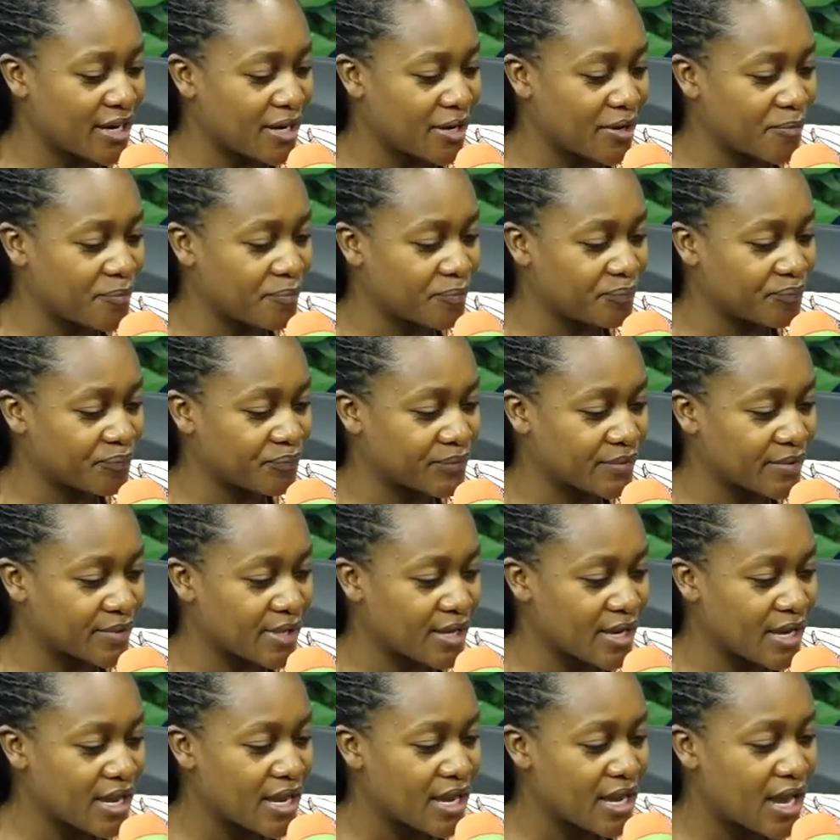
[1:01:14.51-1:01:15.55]

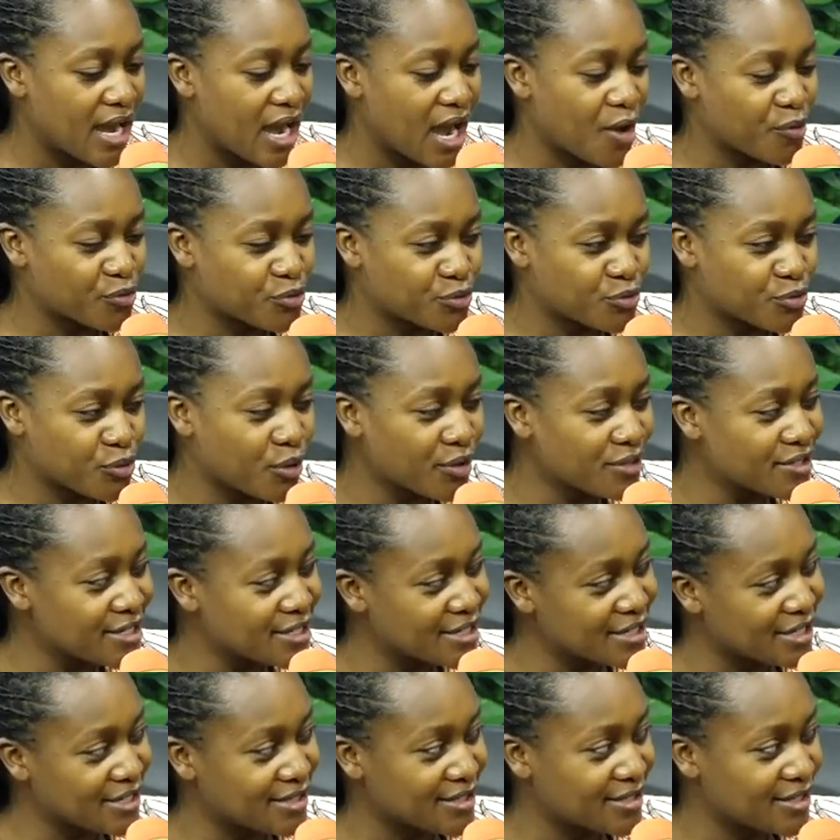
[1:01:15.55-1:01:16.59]
I was not
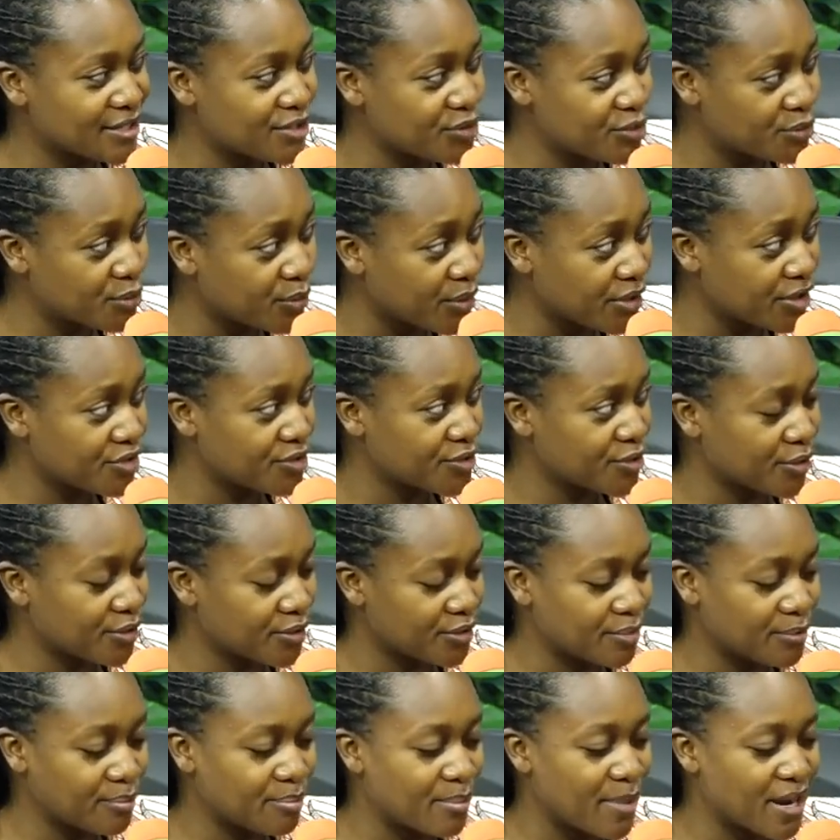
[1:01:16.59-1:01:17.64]
in a
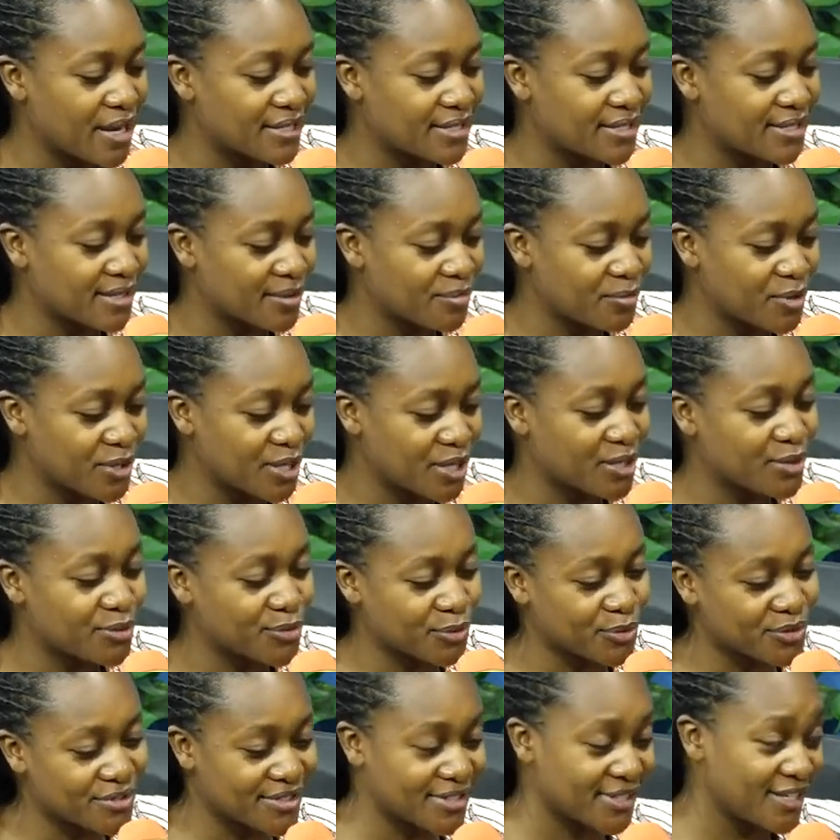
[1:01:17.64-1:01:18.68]
situation, but someone else
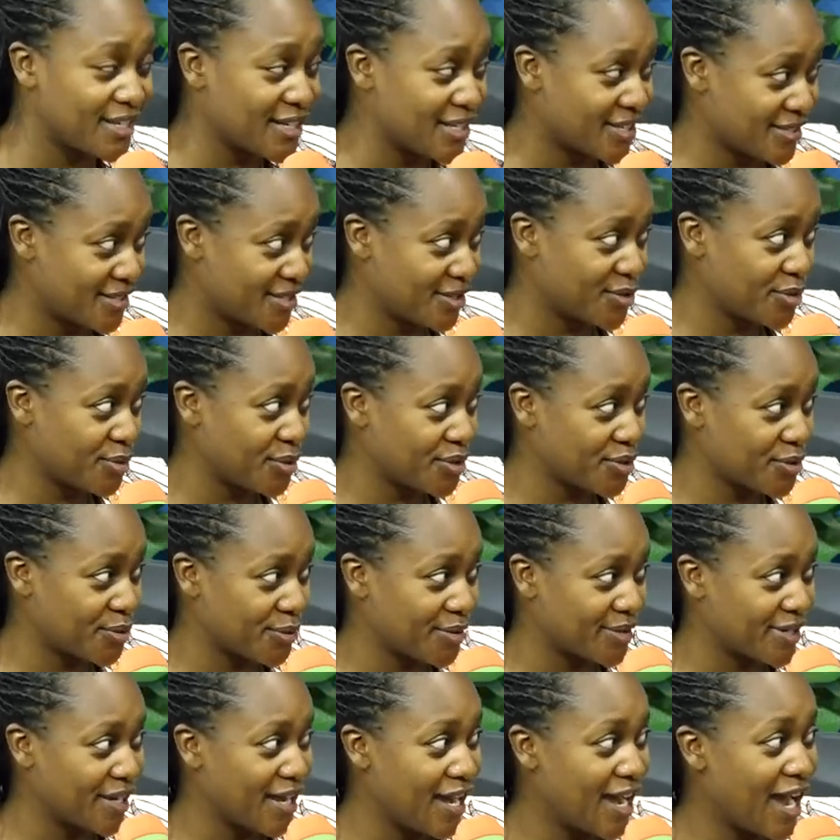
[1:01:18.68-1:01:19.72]
was in a
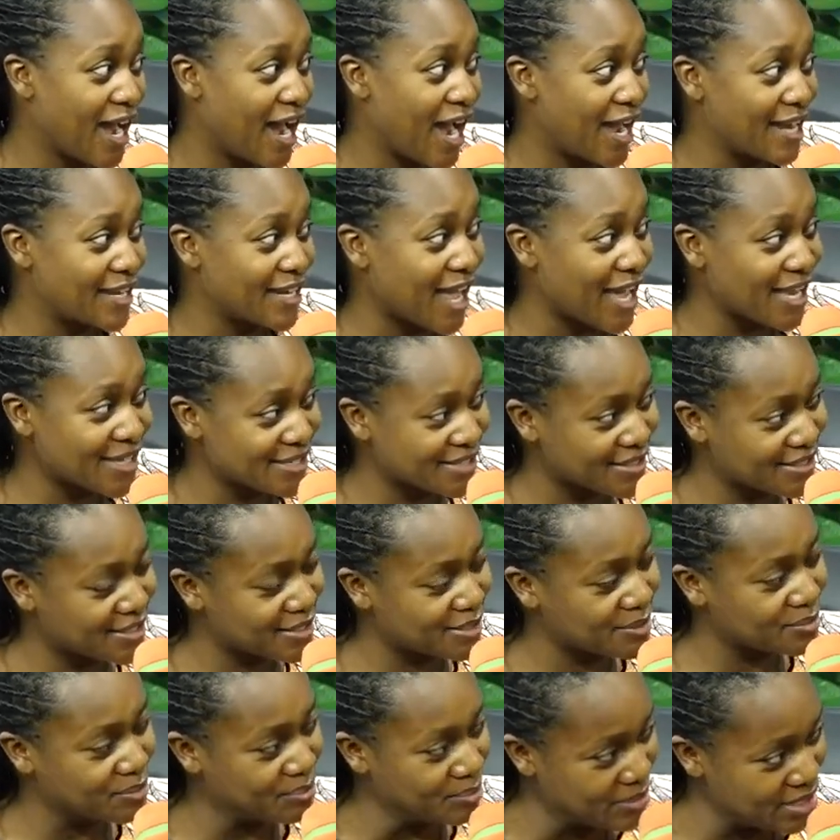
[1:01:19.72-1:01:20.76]
situation and
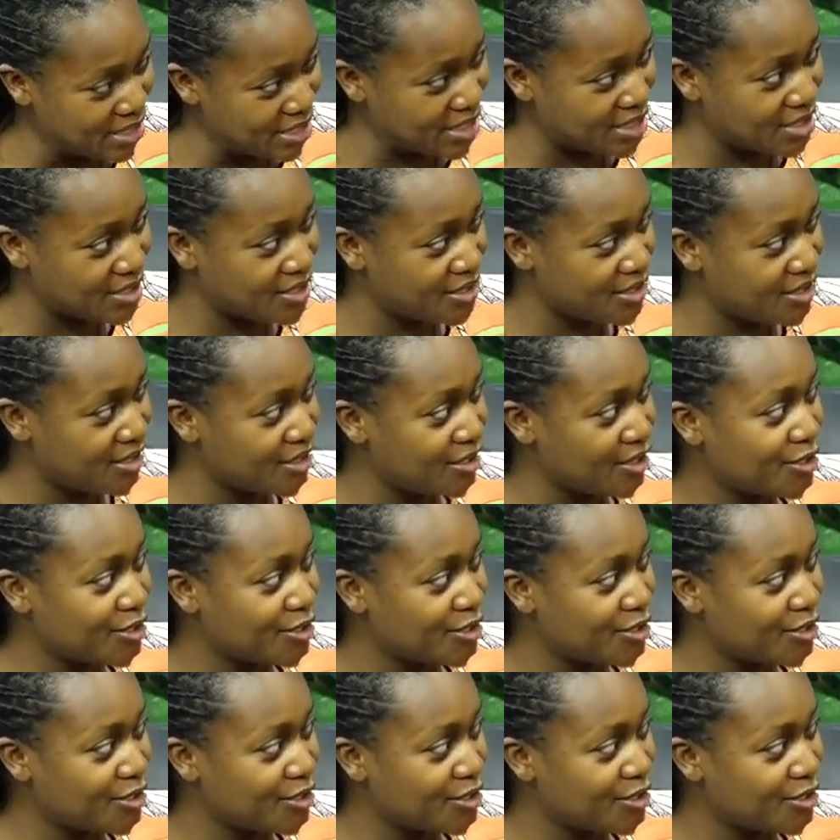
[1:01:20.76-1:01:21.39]
asked me